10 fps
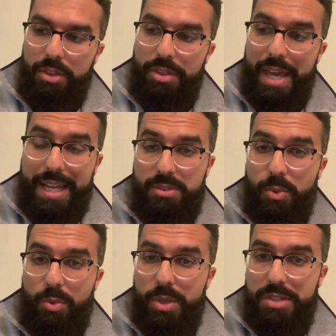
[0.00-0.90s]
That's
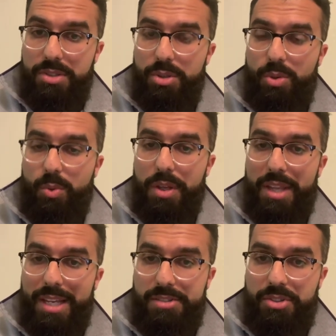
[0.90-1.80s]
what we do
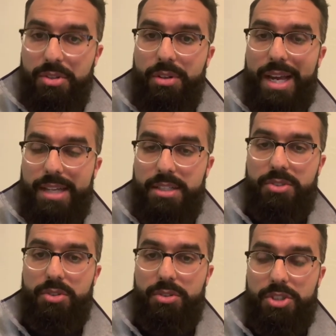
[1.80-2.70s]
with
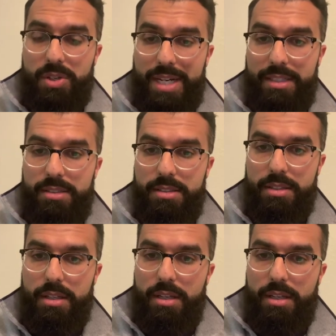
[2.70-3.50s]
internal-external drains.